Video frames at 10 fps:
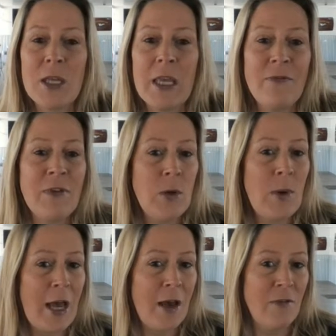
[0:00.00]
If you
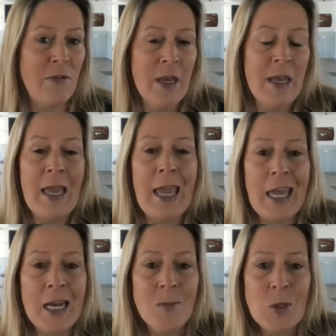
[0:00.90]
have
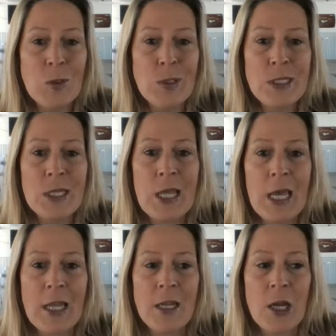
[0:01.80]
animals
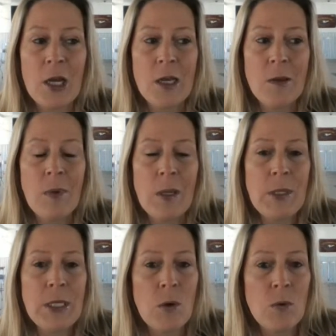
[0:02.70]
that
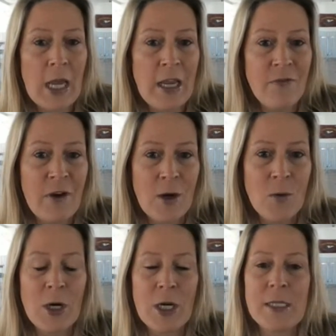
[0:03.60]
maybe don't like
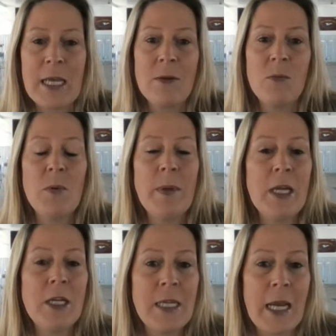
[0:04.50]
fireworks, that will be a
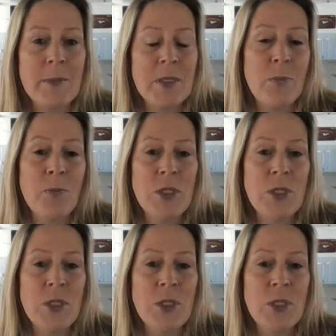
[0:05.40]
good time to